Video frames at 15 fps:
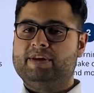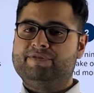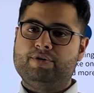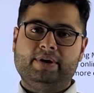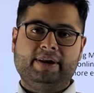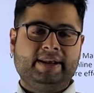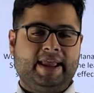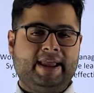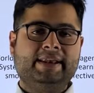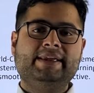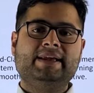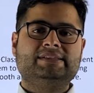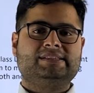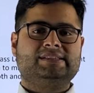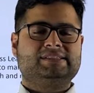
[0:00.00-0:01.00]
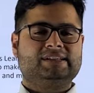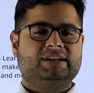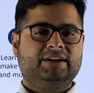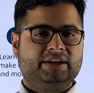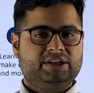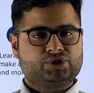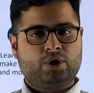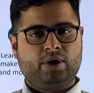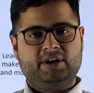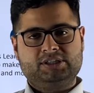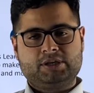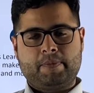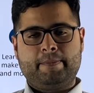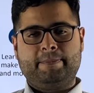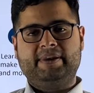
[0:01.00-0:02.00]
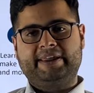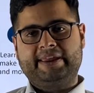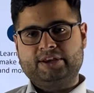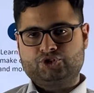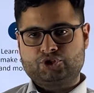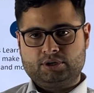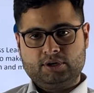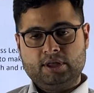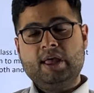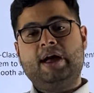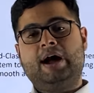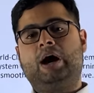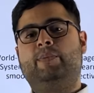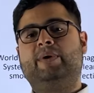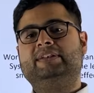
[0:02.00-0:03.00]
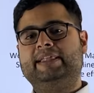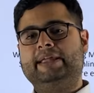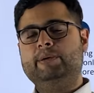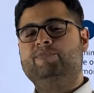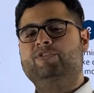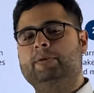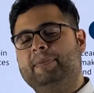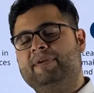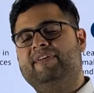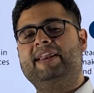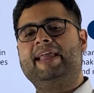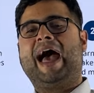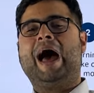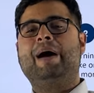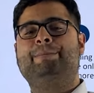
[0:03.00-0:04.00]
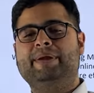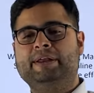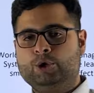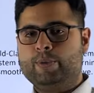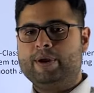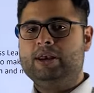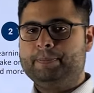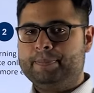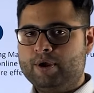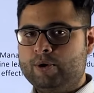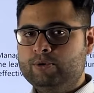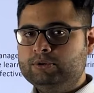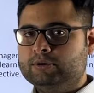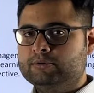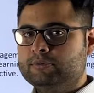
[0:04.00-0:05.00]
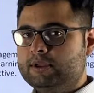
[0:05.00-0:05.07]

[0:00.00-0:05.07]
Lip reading: If you need any assistance in the scholarship application, our team would be very happy to help you out.